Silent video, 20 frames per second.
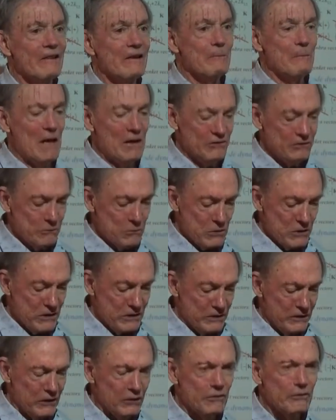Imagine what
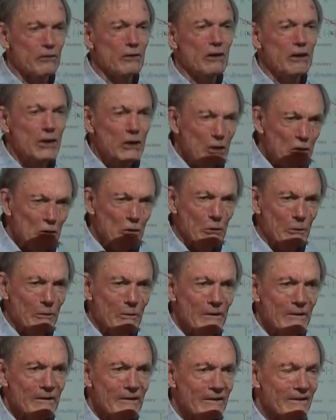it is for you.
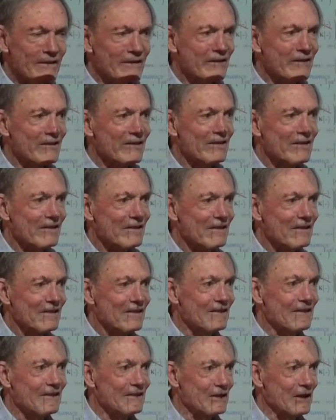
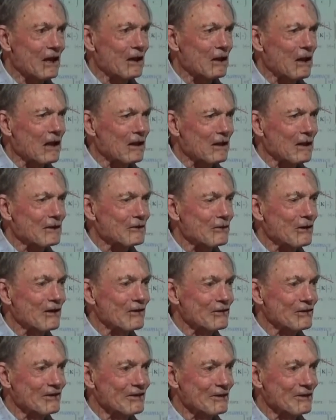You've got a lot of
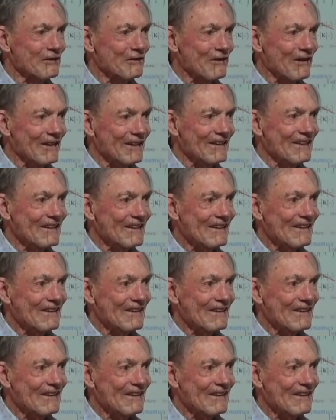electrons in you, right?